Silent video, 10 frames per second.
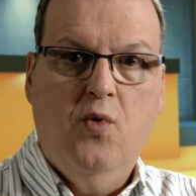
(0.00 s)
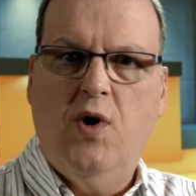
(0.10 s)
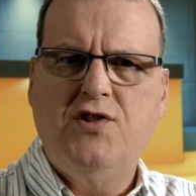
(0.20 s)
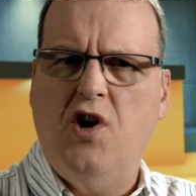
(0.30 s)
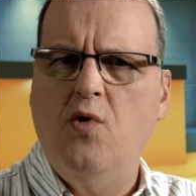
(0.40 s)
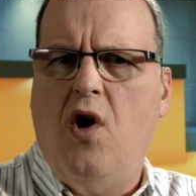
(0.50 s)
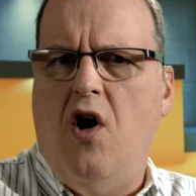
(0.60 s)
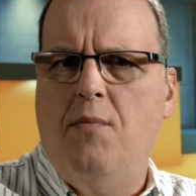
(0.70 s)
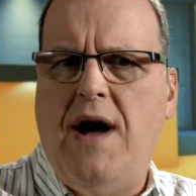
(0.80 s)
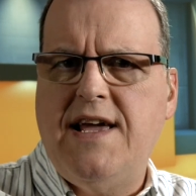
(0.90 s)
well, don't
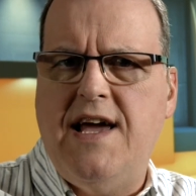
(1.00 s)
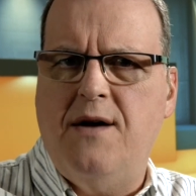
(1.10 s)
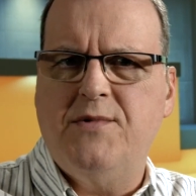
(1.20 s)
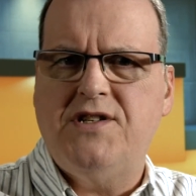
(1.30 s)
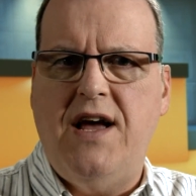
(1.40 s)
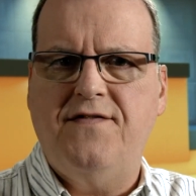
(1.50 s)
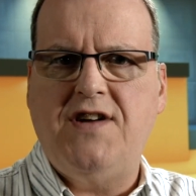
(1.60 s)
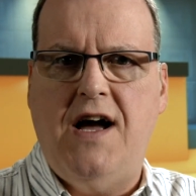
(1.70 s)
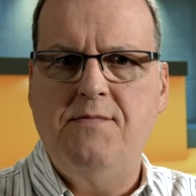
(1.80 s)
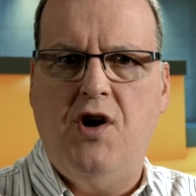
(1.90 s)
all my cameras have
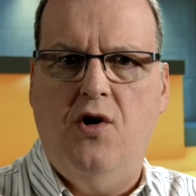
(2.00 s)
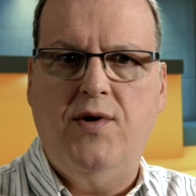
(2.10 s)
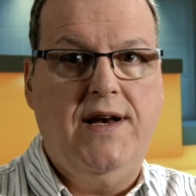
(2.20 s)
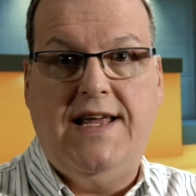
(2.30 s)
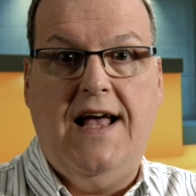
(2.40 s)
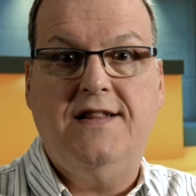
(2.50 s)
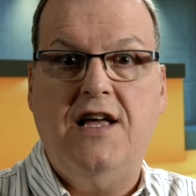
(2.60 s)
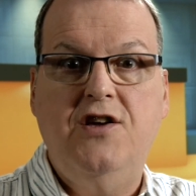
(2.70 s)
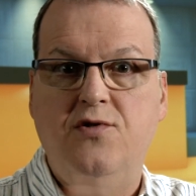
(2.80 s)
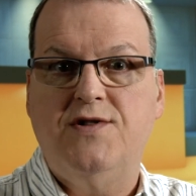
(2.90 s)
time code and can't
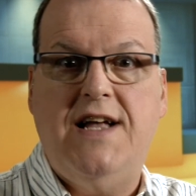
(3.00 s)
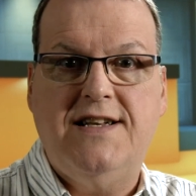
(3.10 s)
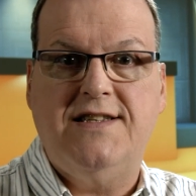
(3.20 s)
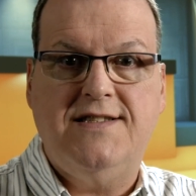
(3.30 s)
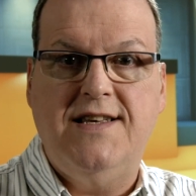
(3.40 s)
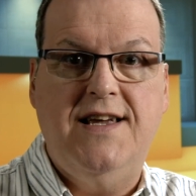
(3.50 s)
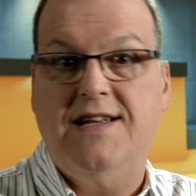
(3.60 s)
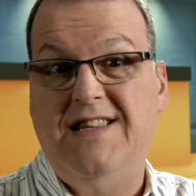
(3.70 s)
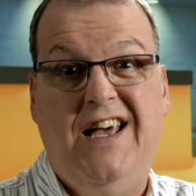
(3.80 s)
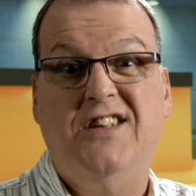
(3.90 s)
they use that to
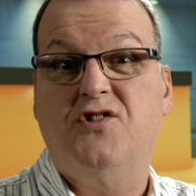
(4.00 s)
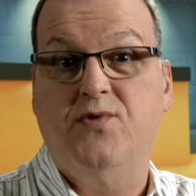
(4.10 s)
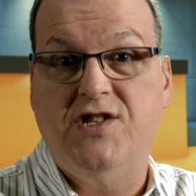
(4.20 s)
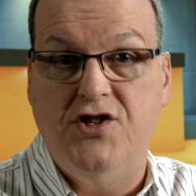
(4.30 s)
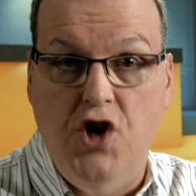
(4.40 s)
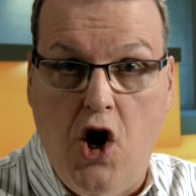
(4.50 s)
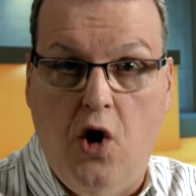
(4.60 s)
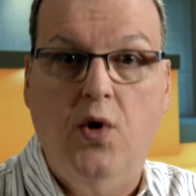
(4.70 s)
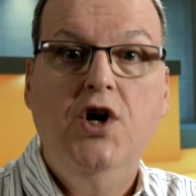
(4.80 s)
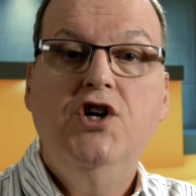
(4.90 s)
sync? And the answer is
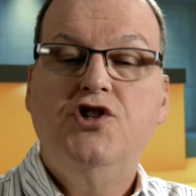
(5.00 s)
no.